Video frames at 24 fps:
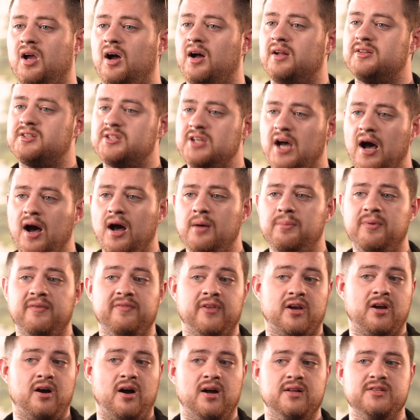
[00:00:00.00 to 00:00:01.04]
On top of
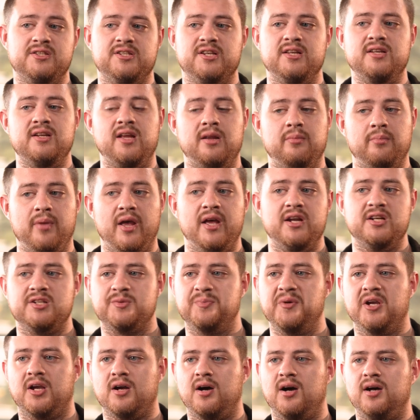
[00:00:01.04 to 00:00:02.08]
the content and
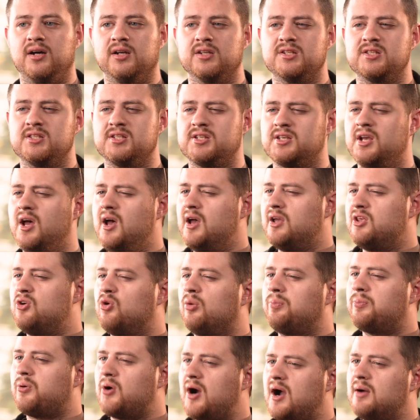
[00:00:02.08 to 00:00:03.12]
management costs,
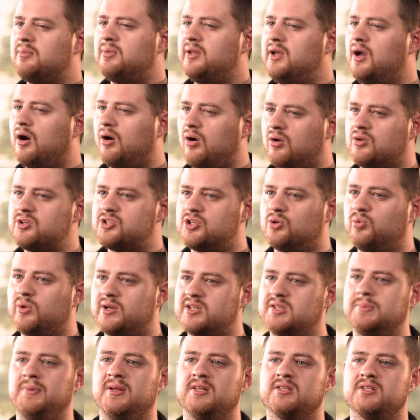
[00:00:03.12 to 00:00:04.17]
you'll probably also want
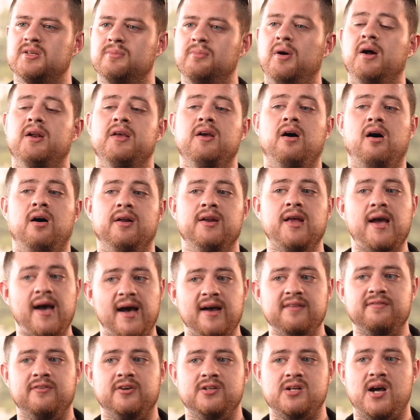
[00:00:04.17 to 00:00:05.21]
to spend some money on
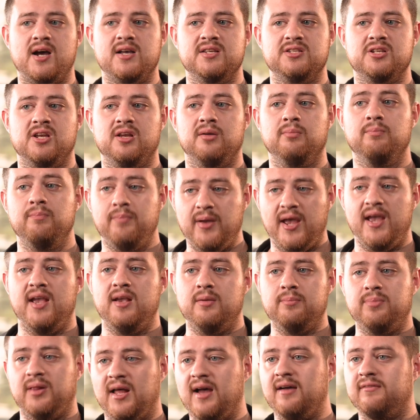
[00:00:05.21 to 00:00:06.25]
advertising,
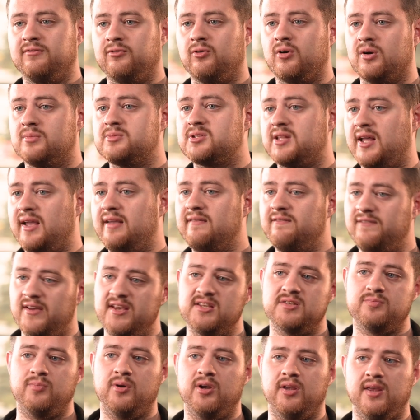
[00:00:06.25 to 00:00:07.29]
paying platforms like
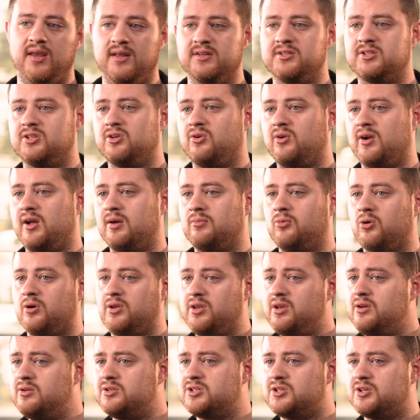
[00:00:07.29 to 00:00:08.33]
Facebook, Instagram, or
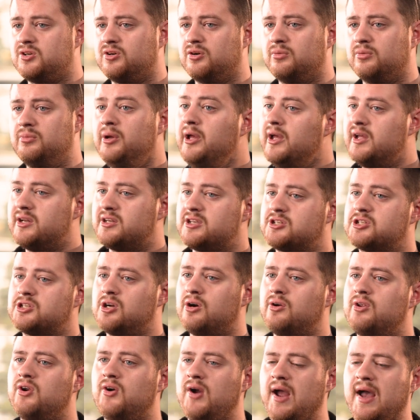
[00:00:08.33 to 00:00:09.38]
YouTube to show
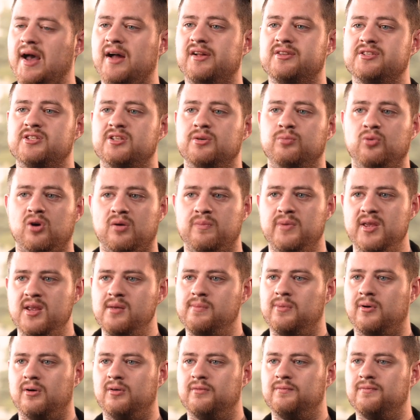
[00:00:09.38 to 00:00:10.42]
your ads to more
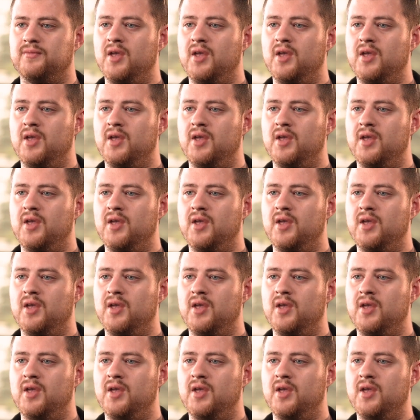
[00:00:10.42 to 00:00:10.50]
people.